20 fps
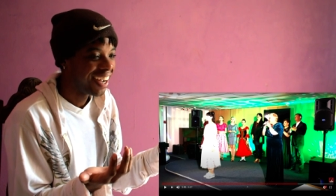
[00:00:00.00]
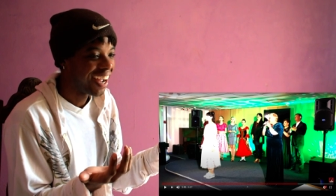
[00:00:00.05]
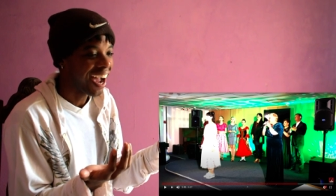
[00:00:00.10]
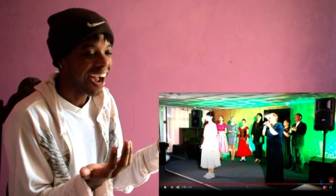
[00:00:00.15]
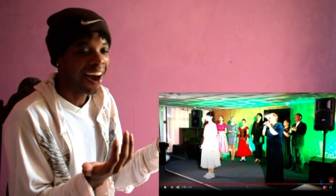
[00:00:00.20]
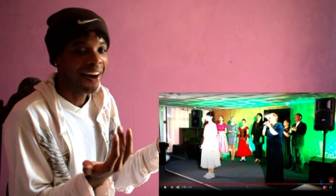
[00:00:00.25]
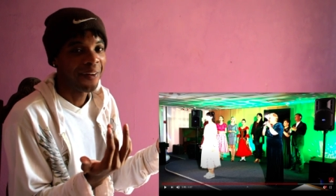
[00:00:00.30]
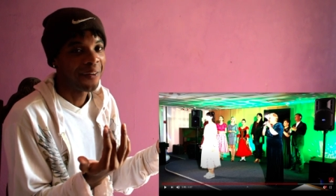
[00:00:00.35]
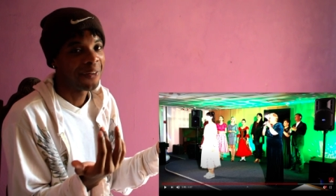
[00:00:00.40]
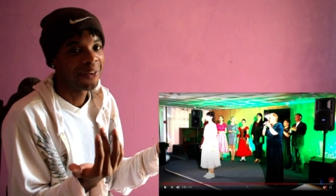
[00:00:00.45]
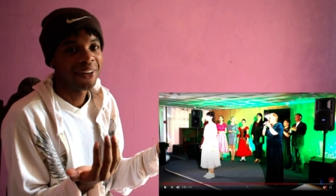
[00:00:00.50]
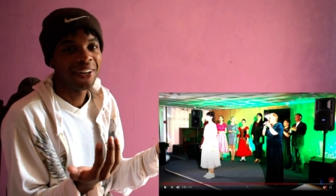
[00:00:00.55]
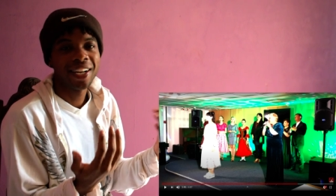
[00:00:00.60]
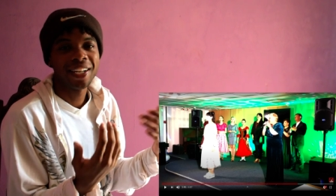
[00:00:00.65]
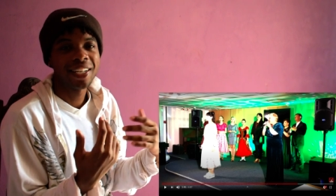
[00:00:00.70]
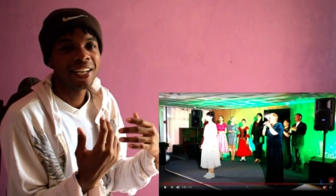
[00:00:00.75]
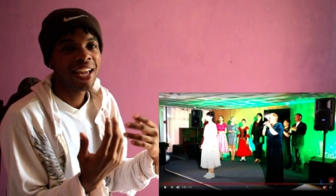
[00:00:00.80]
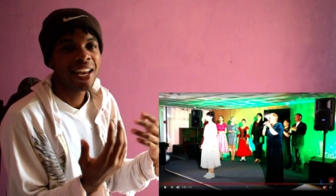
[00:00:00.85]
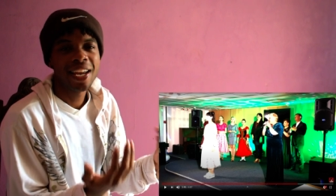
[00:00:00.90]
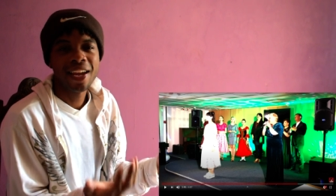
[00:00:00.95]
I
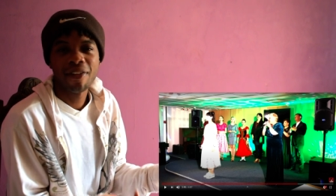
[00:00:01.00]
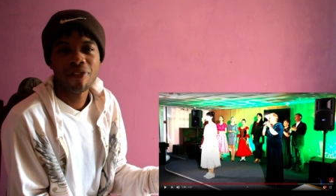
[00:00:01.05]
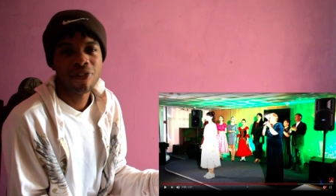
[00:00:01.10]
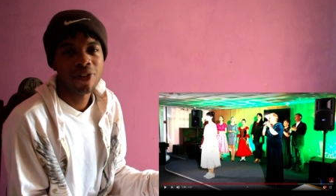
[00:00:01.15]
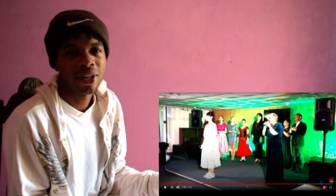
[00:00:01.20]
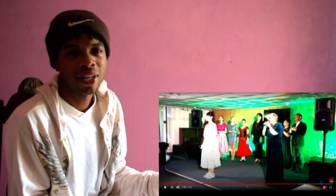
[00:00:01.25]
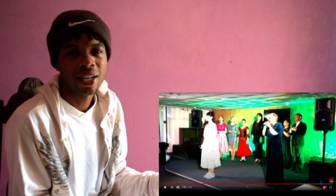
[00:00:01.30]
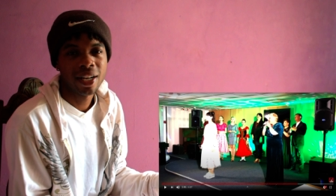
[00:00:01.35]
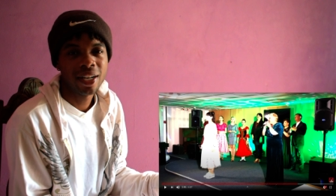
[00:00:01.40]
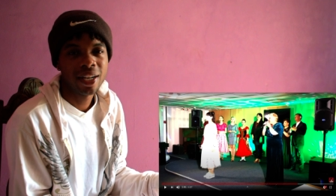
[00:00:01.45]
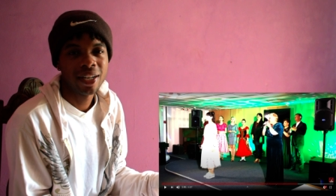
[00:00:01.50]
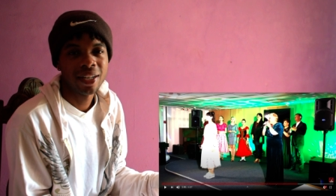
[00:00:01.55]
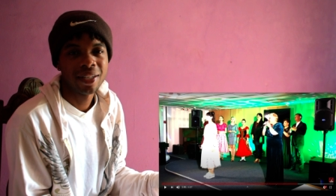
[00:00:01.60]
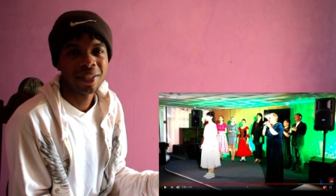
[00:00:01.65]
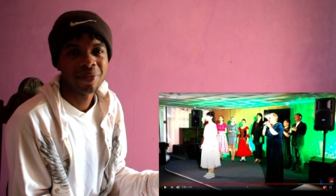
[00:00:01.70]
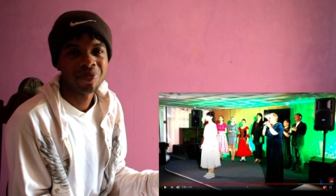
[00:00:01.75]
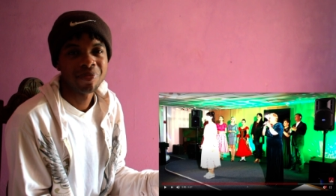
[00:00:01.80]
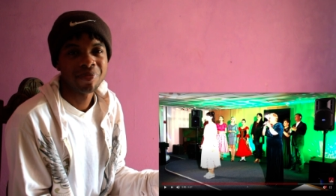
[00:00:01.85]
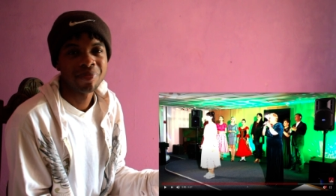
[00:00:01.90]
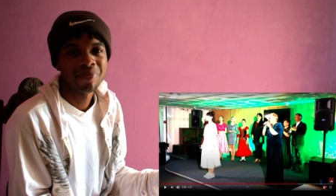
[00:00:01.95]
don't, that ain't funny, huh?
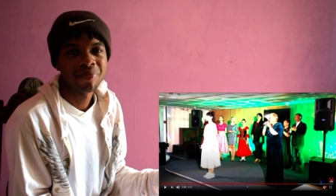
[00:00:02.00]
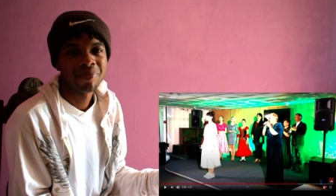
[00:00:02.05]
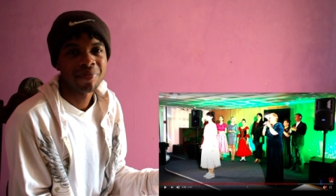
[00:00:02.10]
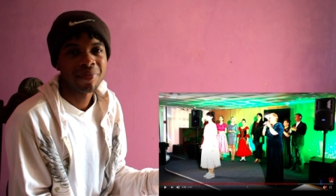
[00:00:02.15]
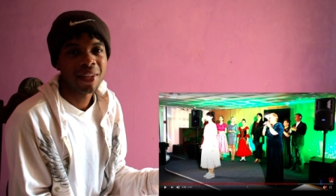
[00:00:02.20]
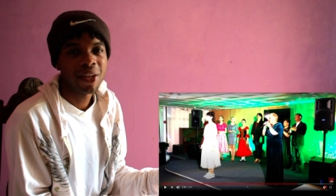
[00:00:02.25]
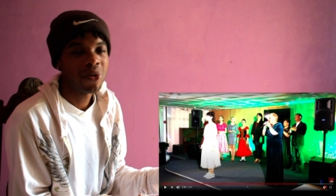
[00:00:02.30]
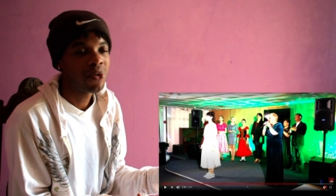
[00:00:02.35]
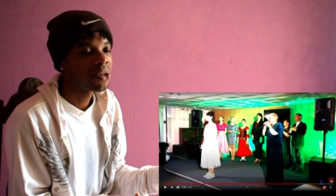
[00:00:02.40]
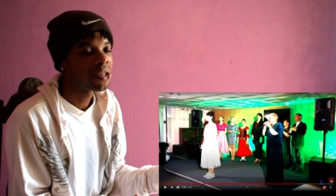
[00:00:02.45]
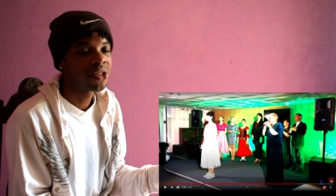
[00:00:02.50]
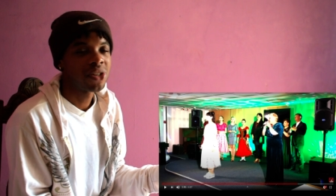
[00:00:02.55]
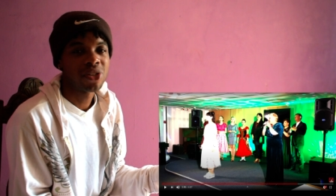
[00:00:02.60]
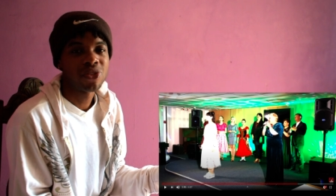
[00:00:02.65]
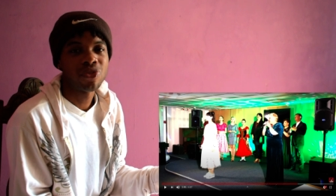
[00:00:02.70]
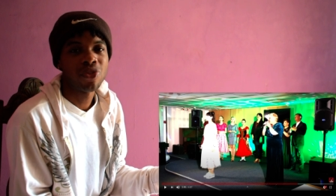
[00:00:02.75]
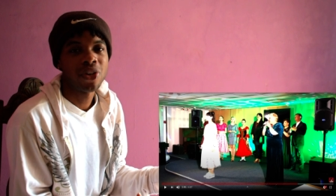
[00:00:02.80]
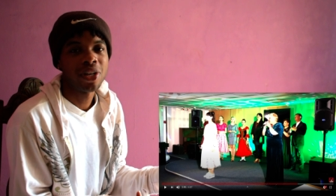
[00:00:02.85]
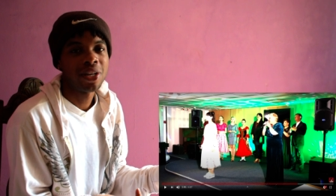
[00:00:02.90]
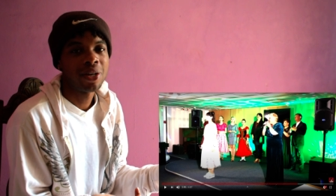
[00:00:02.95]
It was
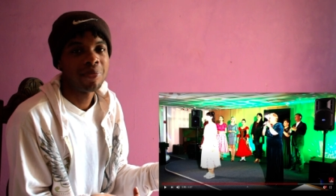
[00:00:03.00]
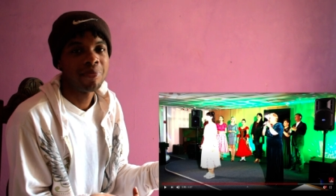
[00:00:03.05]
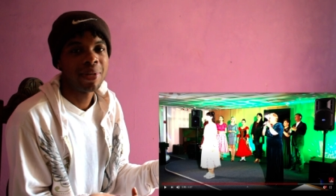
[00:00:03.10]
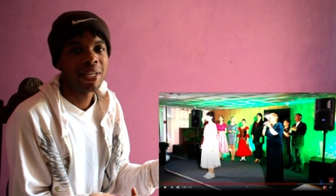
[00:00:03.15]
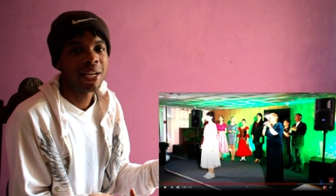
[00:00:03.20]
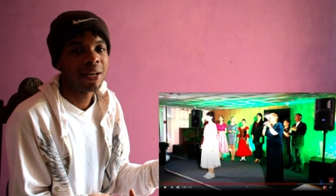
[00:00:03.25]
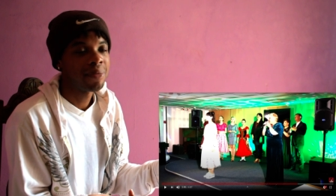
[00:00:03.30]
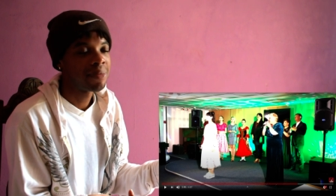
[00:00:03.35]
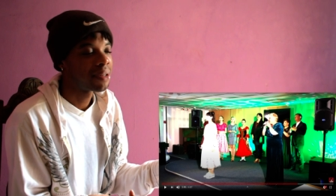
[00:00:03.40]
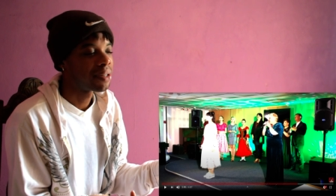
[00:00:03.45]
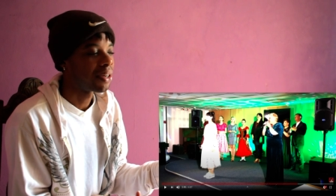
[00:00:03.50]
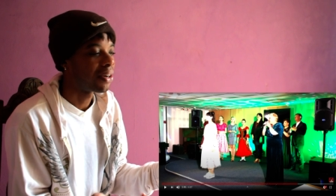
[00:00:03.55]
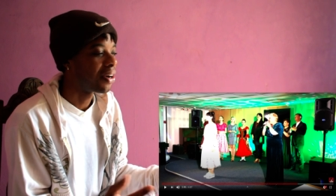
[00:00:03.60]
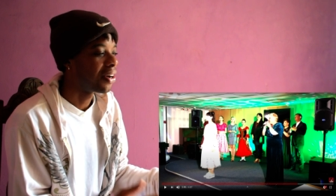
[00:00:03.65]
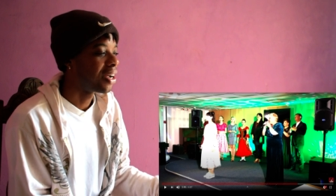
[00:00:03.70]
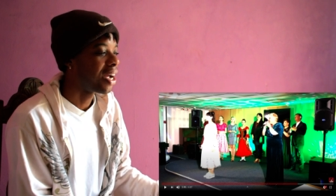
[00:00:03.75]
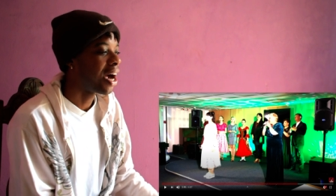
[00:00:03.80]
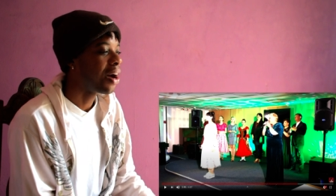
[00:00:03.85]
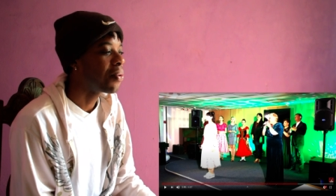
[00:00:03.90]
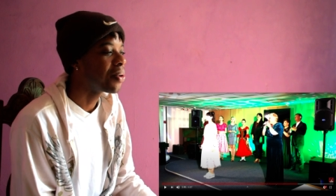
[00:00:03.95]
just funny to me. I'm
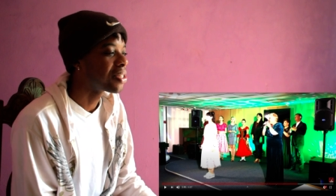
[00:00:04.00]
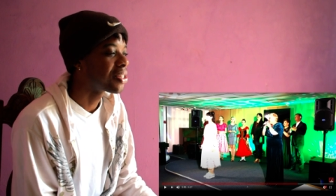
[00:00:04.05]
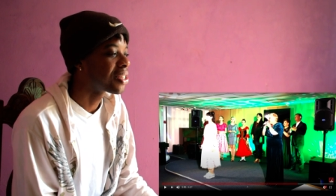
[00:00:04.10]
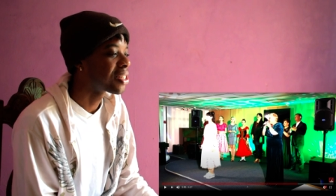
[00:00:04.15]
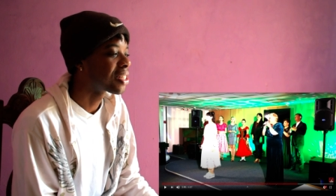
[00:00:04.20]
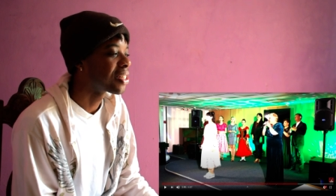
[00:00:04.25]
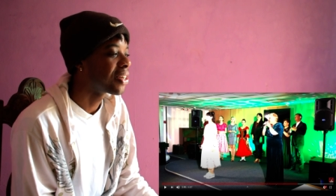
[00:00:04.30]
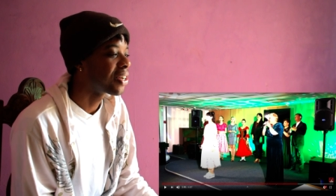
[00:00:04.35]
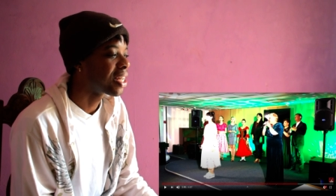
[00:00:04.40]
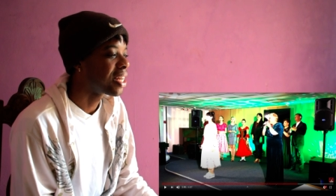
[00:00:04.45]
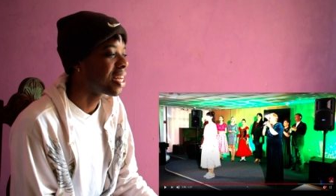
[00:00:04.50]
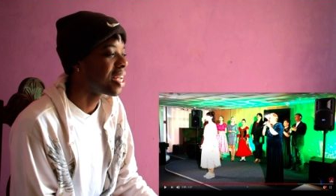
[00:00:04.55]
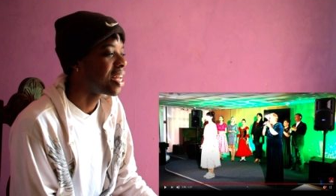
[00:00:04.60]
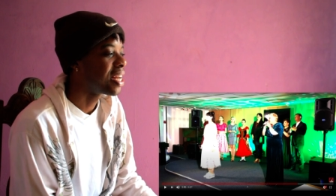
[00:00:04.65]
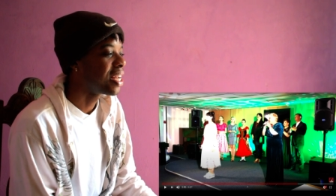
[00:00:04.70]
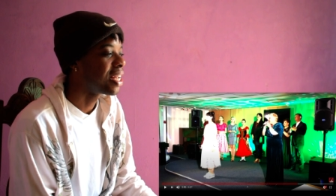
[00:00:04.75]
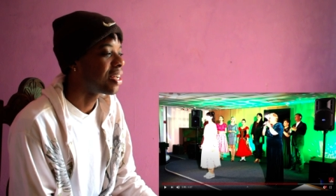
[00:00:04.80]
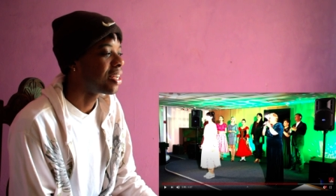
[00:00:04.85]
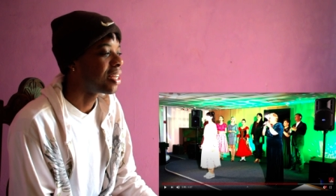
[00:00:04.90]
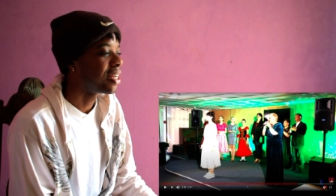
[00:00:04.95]
sorry. I was just looking at
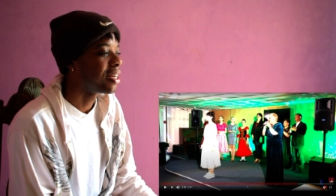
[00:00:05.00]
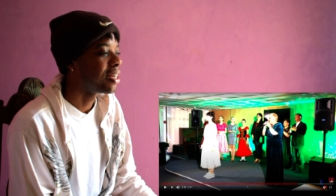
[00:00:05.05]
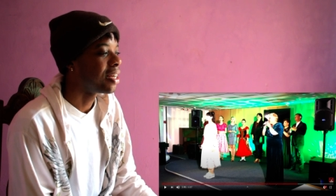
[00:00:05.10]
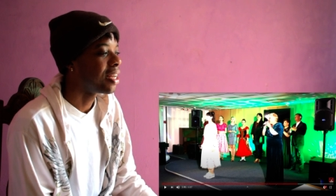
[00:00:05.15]
it.